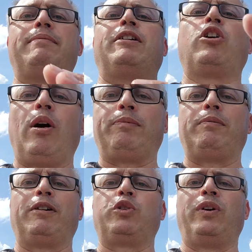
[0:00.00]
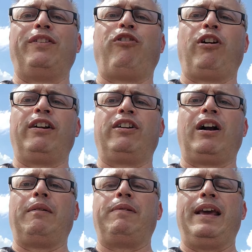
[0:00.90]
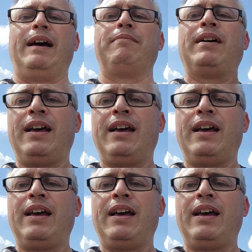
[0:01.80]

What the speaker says: and go up to about 2400 RPM,